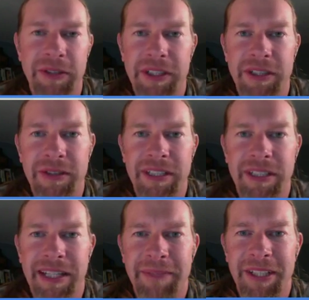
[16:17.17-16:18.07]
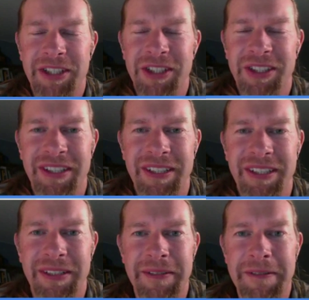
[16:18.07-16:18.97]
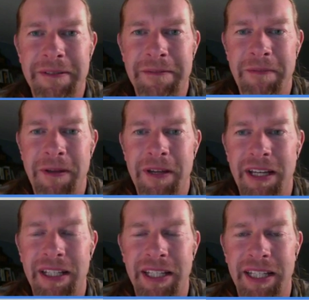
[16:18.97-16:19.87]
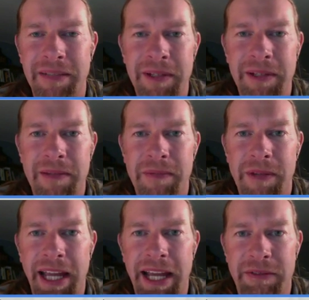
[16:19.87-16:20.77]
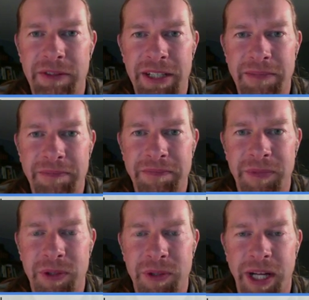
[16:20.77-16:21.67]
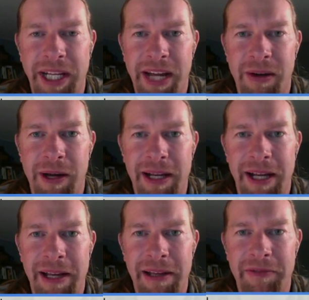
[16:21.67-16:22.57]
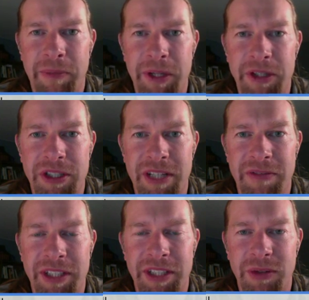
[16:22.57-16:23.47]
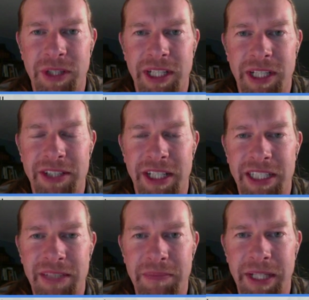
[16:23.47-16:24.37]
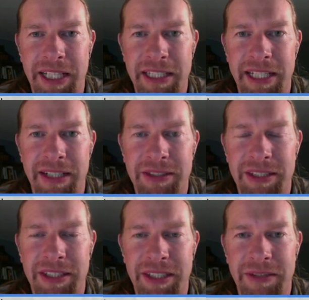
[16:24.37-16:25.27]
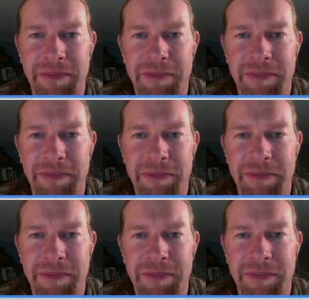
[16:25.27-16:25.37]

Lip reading: know. I'm not sure. Yeah, I have right now. I have a bunch of stuff in the greenhouse I need to plant out. So